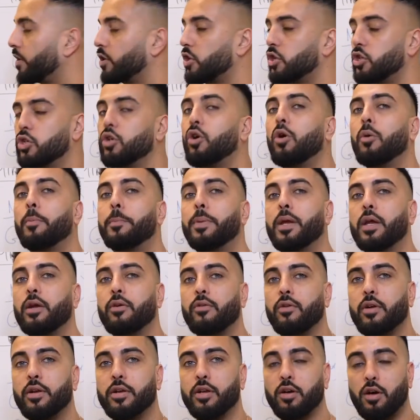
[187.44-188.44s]
a short
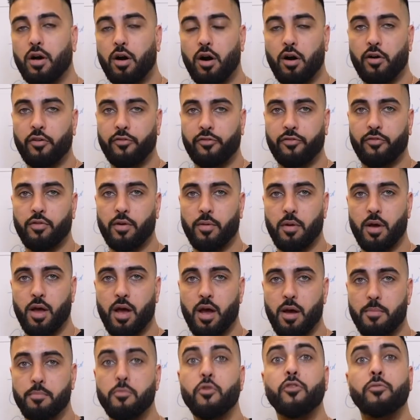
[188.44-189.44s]
period of
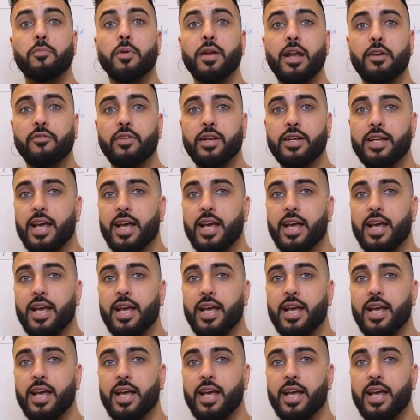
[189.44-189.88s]
movement every